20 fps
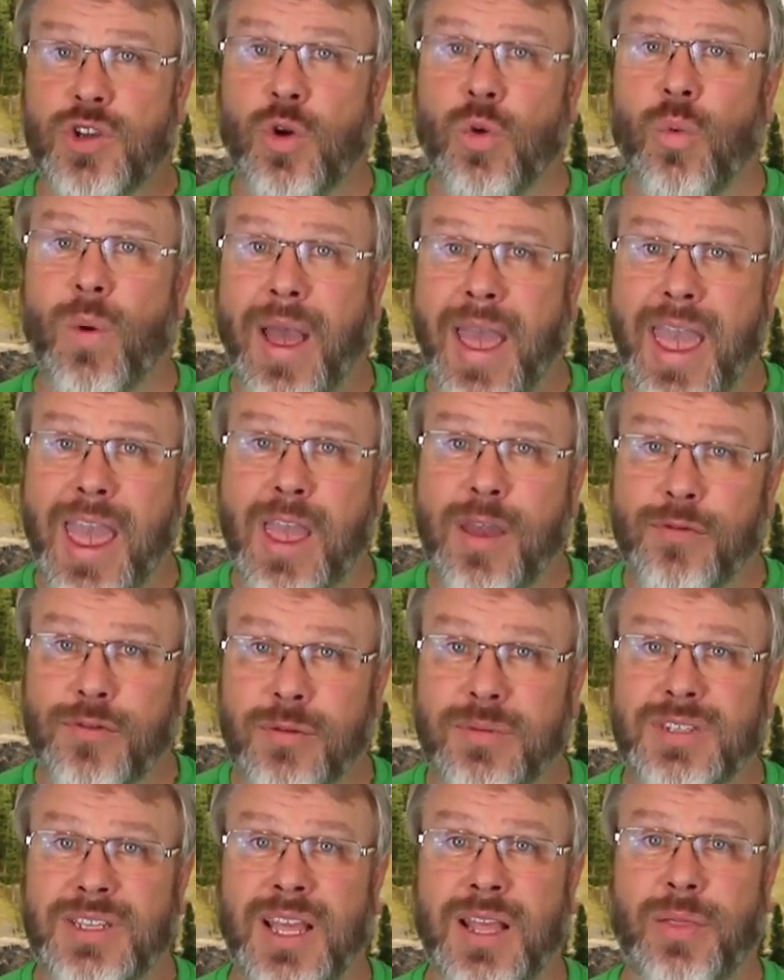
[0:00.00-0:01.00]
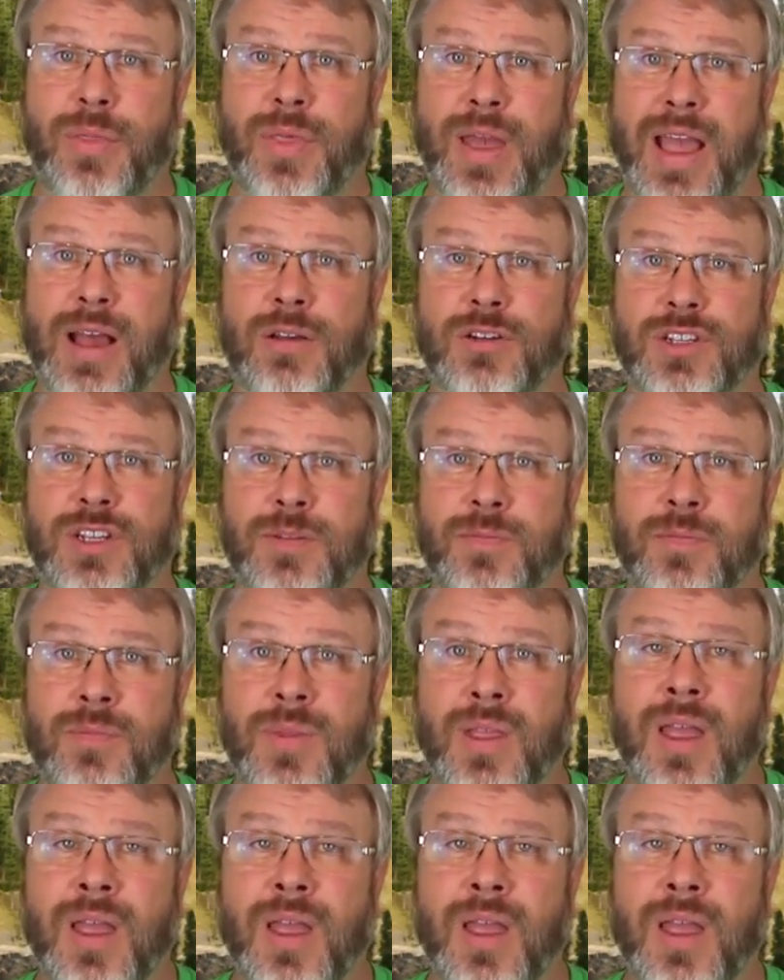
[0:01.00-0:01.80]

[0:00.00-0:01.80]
away from 10,000.